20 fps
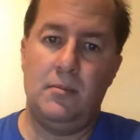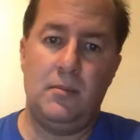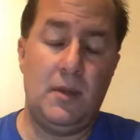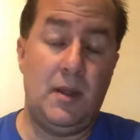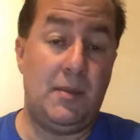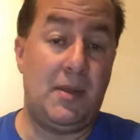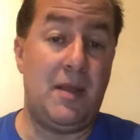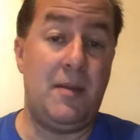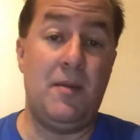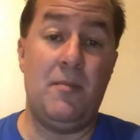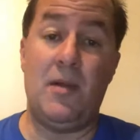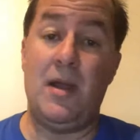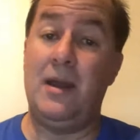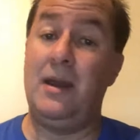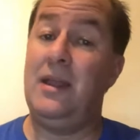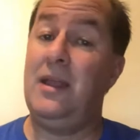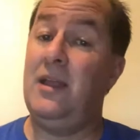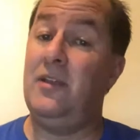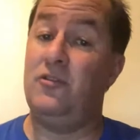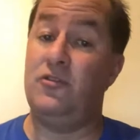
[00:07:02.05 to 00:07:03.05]
and keep in mind,
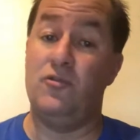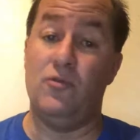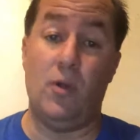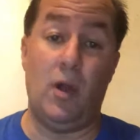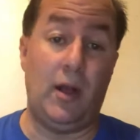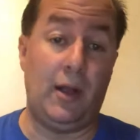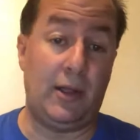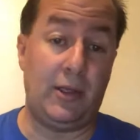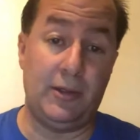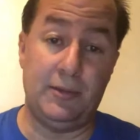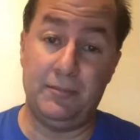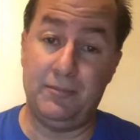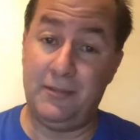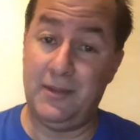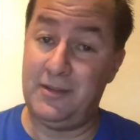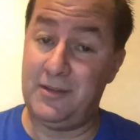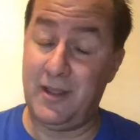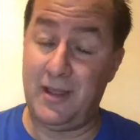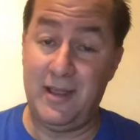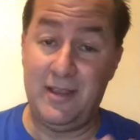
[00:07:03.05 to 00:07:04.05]
he's drunk.
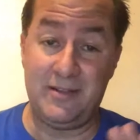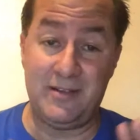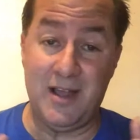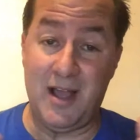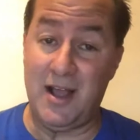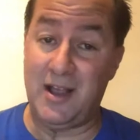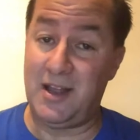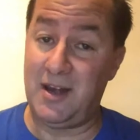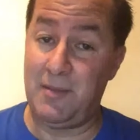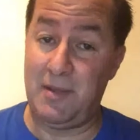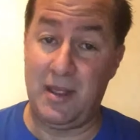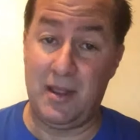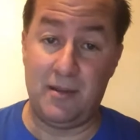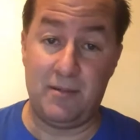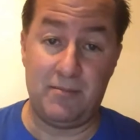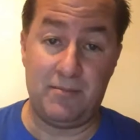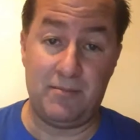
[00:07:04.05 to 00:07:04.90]
He's not going to be